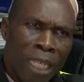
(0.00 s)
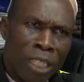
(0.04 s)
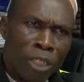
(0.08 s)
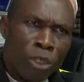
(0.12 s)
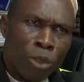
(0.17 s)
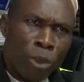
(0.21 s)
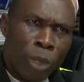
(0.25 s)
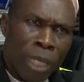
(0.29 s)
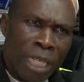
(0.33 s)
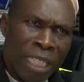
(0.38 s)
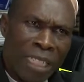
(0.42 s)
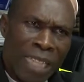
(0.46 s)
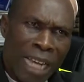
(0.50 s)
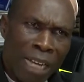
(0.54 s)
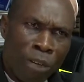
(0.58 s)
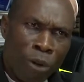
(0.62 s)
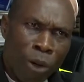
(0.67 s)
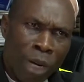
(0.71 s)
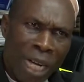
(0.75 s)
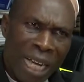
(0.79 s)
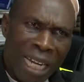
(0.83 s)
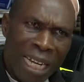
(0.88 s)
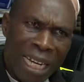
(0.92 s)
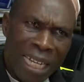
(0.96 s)
You hit an
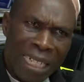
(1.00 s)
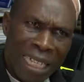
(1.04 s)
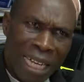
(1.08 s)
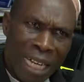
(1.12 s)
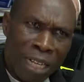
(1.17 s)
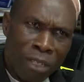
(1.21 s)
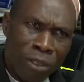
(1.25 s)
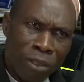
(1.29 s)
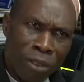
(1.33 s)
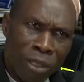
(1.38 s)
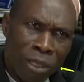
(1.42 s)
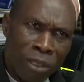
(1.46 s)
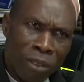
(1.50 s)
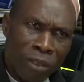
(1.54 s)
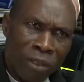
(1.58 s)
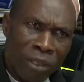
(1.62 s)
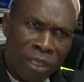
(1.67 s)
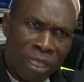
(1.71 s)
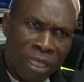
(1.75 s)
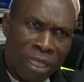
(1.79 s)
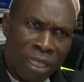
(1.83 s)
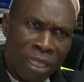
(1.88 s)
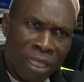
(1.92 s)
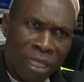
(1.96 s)
Okada
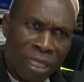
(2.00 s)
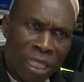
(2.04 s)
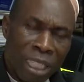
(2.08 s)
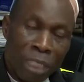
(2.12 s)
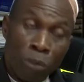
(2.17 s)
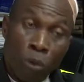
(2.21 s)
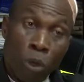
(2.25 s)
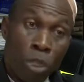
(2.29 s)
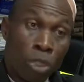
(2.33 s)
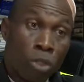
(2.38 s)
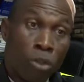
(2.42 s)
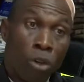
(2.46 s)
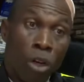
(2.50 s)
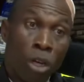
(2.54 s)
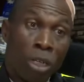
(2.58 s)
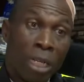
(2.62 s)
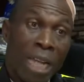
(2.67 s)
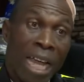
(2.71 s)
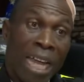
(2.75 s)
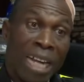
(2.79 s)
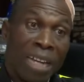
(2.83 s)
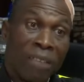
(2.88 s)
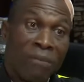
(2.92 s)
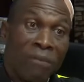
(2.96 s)
down. It was God
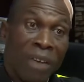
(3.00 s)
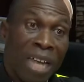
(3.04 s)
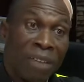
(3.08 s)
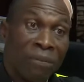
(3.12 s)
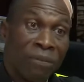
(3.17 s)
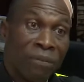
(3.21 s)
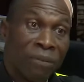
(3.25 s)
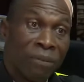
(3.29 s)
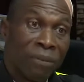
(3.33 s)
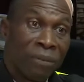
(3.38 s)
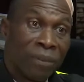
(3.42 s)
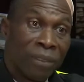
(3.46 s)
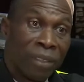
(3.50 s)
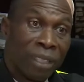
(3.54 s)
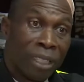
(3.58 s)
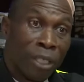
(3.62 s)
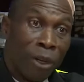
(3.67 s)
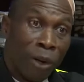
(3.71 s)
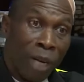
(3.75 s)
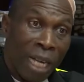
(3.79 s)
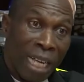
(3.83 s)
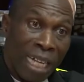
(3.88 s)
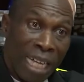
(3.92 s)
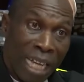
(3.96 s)
that revived the
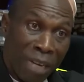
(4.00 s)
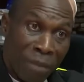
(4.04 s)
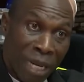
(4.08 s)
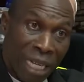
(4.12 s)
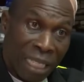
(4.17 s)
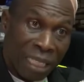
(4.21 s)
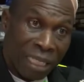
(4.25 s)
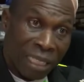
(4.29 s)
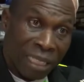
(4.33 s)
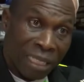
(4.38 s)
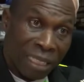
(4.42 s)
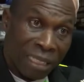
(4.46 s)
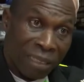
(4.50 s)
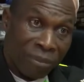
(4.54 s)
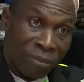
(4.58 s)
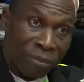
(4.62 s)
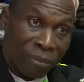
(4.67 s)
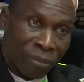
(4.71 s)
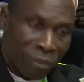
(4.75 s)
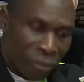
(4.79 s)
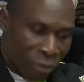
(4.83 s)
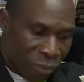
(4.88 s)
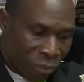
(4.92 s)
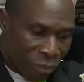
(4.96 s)
Okada
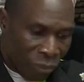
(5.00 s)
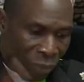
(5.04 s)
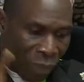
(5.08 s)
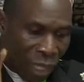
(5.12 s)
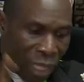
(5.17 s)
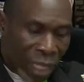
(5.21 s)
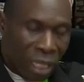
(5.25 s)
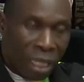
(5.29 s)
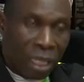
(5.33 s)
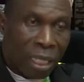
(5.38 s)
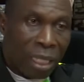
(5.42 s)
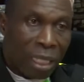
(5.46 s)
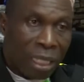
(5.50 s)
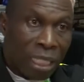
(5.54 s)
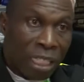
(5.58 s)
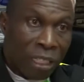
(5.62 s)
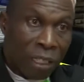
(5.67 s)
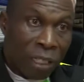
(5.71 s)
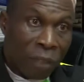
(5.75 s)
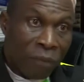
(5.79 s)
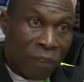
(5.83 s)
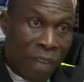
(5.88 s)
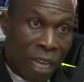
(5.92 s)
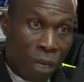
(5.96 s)
man.
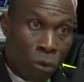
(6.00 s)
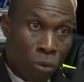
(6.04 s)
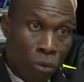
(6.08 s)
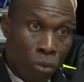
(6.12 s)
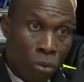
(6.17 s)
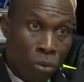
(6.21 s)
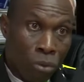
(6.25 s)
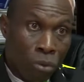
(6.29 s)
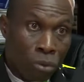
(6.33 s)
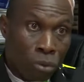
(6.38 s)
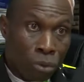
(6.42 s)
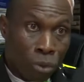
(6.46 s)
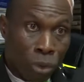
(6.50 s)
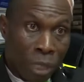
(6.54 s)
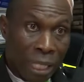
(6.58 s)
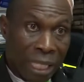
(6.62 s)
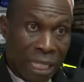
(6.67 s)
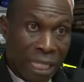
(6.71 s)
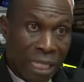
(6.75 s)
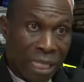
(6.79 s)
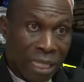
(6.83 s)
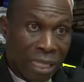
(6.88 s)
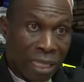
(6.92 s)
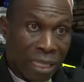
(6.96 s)
The vehicle you
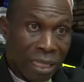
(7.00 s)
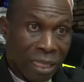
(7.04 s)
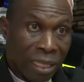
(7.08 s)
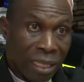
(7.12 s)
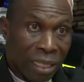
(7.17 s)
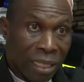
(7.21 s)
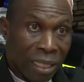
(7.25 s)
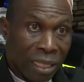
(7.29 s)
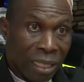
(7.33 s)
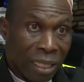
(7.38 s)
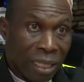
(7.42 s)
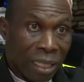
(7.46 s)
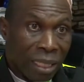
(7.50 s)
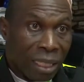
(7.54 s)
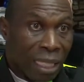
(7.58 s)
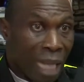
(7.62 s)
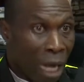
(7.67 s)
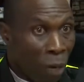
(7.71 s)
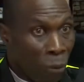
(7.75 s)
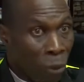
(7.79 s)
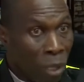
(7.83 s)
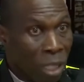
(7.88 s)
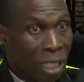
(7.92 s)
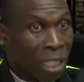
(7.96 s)
hit,
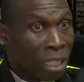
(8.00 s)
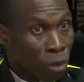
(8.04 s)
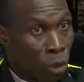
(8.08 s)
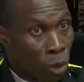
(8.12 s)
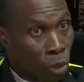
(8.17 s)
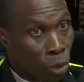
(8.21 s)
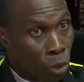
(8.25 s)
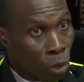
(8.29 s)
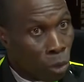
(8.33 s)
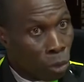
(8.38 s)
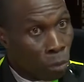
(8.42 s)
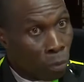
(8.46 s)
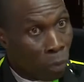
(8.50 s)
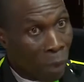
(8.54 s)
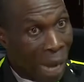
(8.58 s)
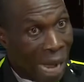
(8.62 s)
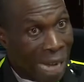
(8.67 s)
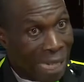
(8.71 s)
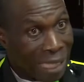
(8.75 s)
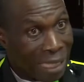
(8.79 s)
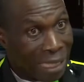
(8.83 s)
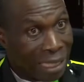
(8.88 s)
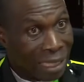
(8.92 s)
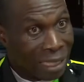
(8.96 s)
that one is also
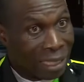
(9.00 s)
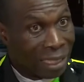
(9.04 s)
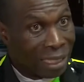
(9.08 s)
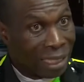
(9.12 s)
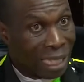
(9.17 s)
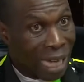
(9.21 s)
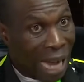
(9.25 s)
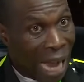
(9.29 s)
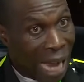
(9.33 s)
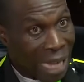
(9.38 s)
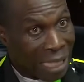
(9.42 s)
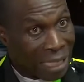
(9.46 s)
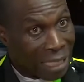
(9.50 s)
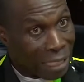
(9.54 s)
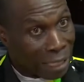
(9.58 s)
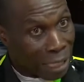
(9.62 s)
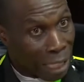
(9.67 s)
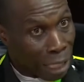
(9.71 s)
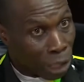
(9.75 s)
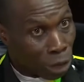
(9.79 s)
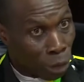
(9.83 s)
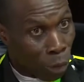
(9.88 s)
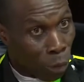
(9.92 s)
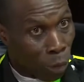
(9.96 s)
parked at the
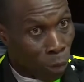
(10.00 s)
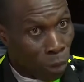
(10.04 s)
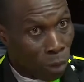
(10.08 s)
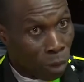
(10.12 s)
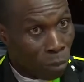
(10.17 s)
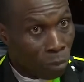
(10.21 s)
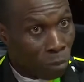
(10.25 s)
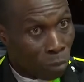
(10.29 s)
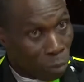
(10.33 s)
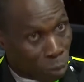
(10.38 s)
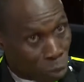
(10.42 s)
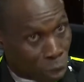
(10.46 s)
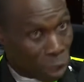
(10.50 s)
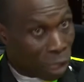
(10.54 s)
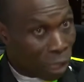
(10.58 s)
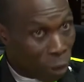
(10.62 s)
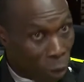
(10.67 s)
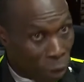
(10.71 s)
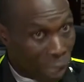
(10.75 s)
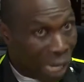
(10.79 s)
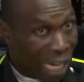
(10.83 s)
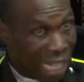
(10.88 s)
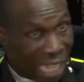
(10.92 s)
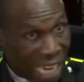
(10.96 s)
station, the
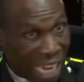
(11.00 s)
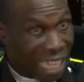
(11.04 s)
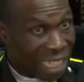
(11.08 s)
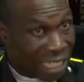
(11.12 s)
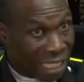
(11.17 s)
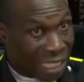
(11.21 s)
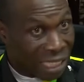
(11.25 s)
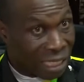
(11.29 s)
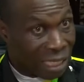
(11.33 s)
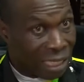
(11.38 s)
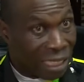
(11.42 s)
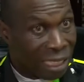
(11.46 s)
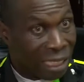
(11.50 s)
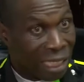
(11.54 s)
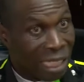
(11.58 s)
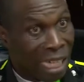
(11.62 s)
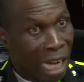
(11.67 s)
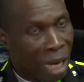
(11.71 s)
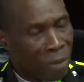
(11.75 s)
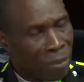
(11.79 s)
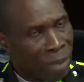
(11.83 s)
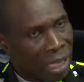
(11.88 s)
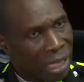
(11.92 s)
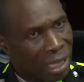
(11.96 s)
Okada and the
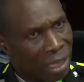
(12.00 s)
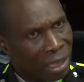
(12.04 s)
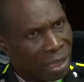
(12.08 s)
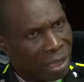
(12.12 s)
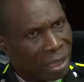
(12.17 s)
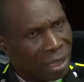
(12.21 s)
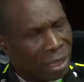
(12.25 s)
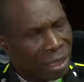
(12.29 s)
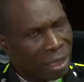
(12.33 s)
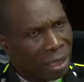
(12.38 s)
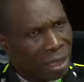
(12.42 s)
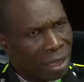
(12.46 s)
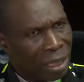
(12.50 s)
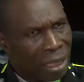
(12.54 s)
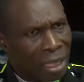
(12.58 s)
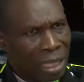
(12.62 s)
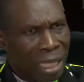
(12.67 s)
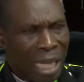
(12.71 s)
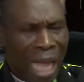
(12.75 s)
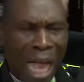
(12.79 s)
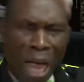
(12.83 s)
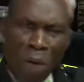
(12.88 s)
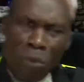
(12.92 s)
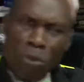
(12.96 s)
Camry.
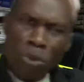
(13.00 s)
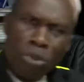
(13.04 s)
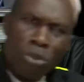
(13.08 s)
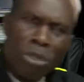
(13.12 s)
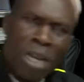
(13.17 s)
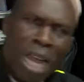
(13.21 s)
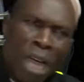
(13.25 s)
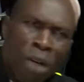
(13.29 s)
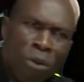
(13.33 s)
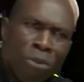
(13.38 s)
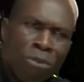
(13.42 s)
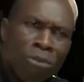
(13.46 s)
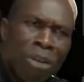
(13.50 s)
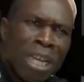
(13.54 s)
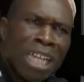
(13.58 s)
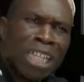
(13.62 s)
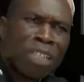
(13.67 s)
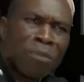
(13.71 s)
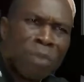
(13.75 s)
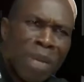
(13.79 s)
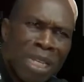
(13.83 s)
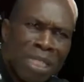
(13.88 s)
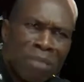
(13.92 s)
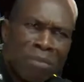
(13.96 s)
How will you now
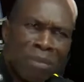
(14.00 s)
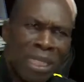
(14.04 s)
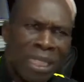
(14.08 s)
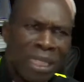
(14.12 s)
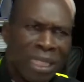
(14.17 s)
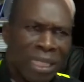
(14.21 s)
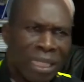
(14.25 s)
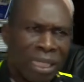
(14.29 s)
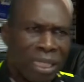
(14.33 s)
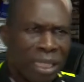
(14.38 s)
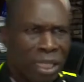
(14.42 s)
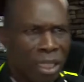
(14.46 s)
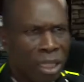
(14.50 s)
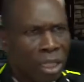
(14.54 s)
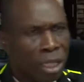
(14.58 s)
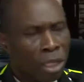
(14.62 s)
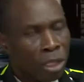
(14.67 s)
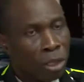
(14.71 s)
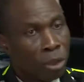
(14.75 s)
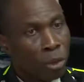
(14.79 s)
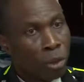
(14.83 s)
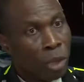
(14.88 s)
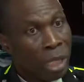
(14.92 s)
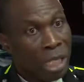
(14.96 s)
expect me
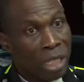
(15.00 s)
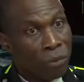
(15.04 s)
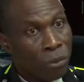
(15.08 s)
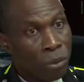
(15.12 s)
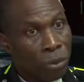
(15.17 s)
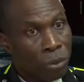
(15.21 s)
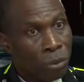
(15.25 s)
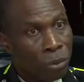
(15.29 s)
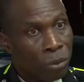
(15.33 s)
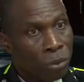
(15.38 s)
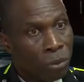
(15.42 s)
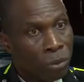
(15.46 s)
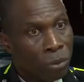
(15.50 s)
to leave you?